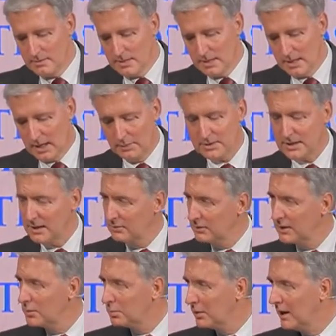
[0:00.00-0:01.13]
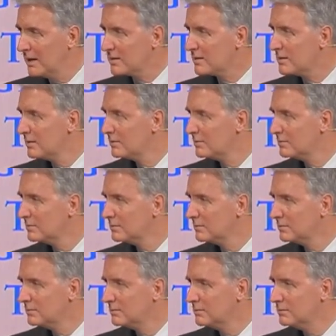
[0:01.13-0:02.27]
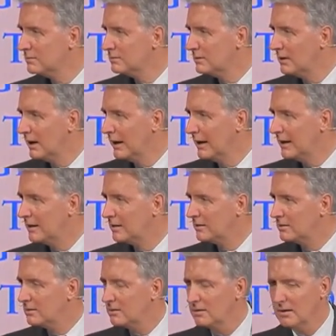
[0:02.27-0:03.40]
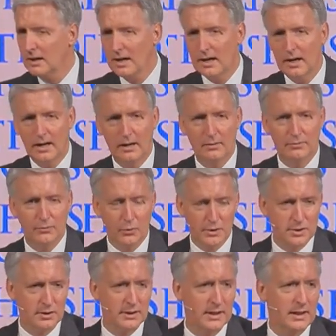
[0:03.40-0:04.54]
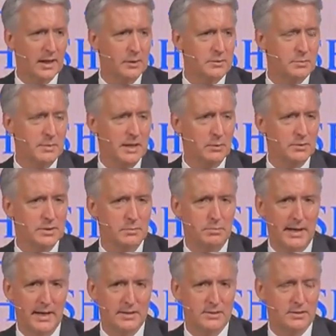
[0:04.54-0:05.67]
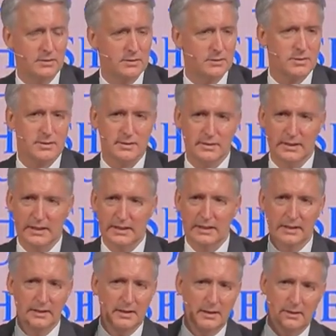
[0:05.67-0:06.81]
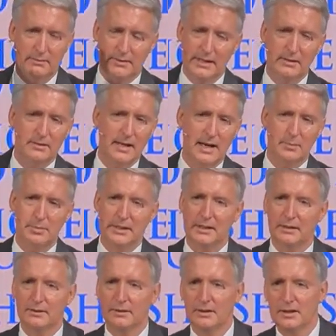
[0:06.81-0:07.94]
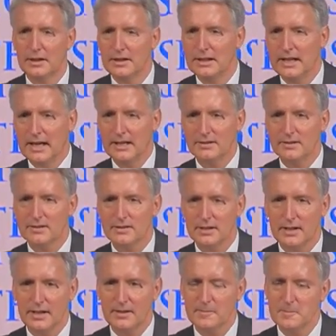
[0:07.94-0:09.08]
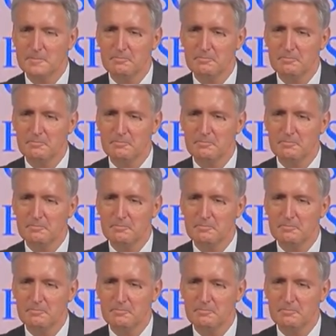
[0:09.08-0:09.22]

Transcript: I was getting really depressed. And fortunately, I was meeting with some pastors in an event happening in Kansas City.